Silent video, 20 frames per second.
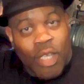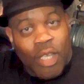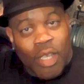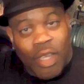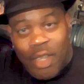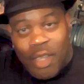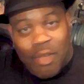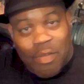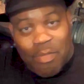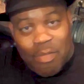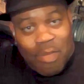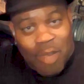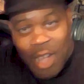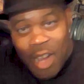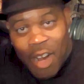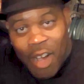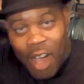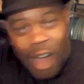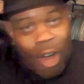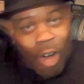and
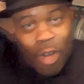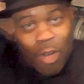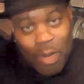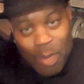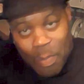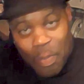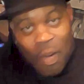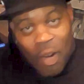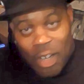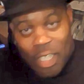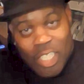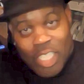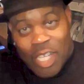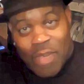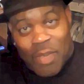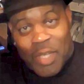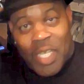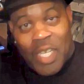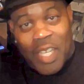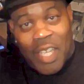all the parts
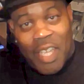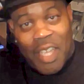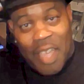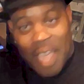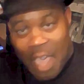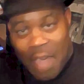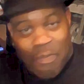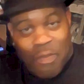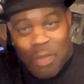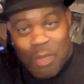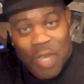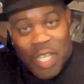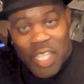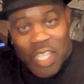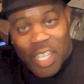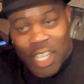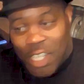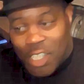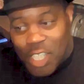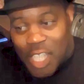of it have to be
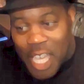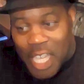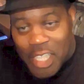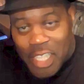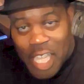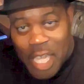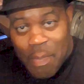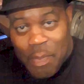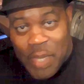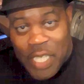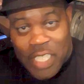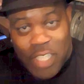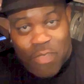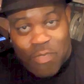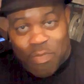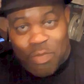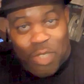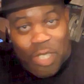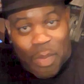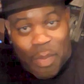done. You can't take pieces
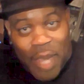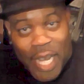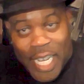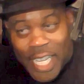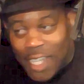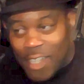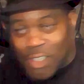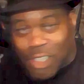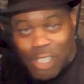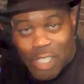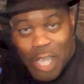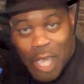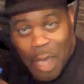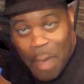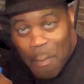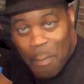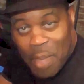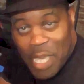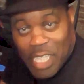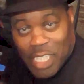from somebody else and
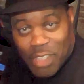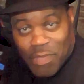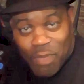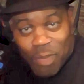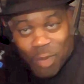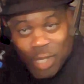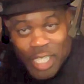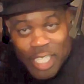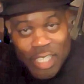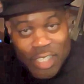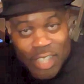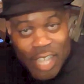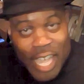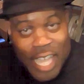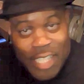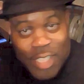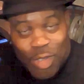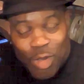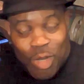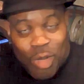pieces from what this
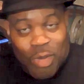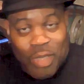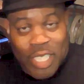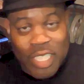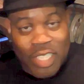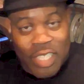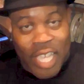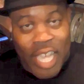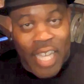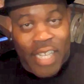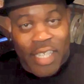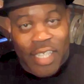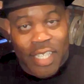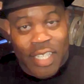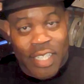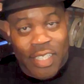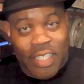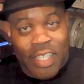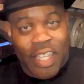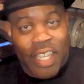guy's doing and what this guy
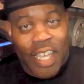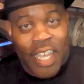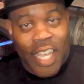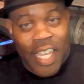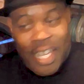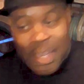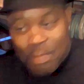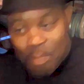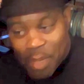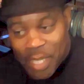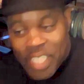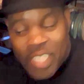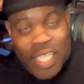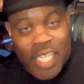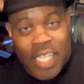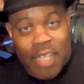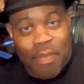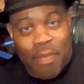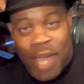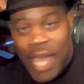does and then mix it
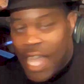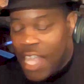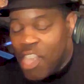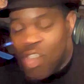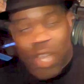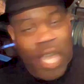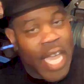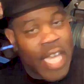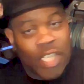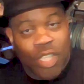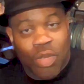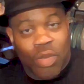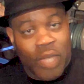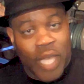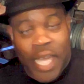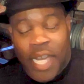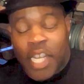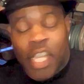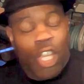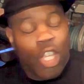into mine. You can't do
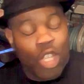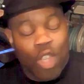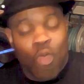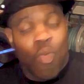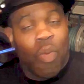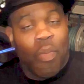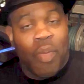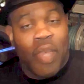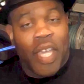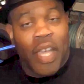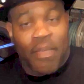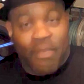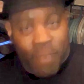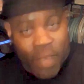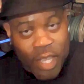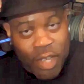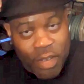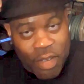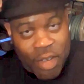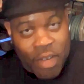that. You will be a
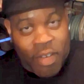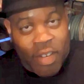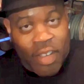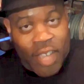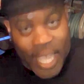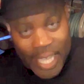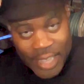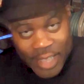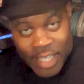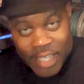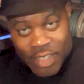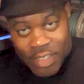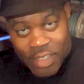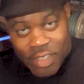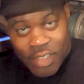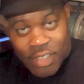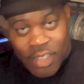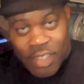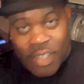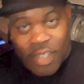failure at
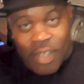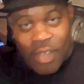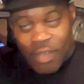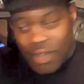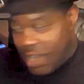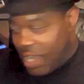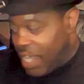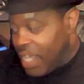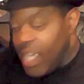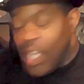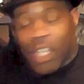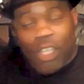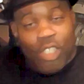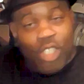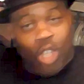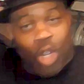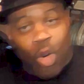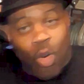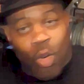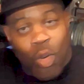this. Okay?
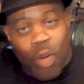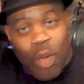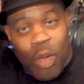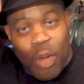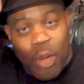So